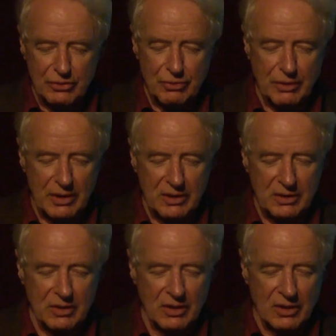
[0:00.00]

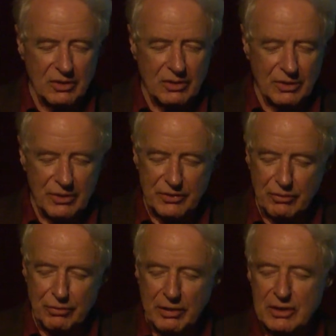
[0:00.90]
train called the
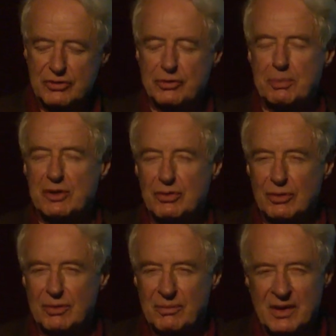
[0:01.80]
Red
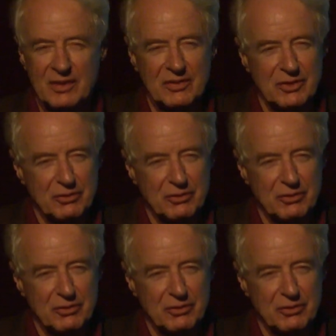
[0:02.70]
Special that